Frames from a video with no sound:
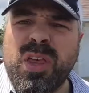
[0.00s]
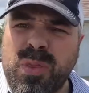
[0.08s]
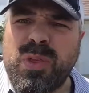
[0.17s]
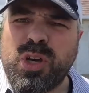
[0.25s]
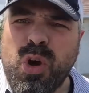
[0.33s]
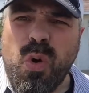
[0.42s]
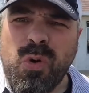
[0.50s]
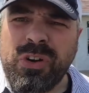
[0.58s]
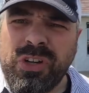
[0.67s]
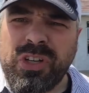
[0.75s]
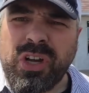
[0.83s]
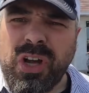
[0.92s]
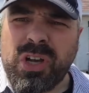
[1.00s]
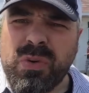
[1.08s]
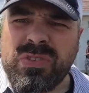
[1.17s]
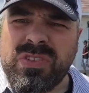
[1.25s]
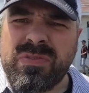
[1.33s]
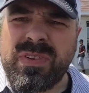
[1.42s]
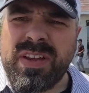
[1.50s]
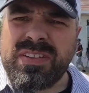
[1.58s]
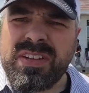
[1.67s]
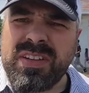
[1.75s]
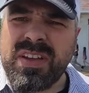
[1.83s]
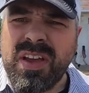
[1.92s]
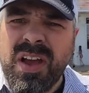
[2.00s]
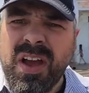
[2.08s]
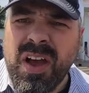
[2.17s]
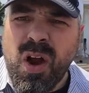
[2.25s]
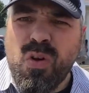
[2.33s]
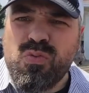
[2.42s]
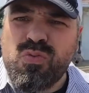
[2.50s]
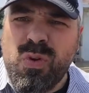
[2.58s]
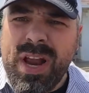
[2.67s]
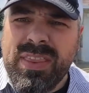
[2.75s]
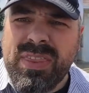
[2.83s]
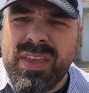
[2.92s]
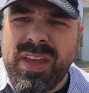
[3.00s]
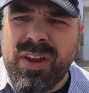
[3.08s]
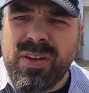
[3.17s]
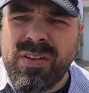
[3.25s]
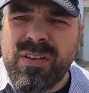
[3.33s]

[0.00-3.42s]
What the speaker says: The corn dog was invented. Right there.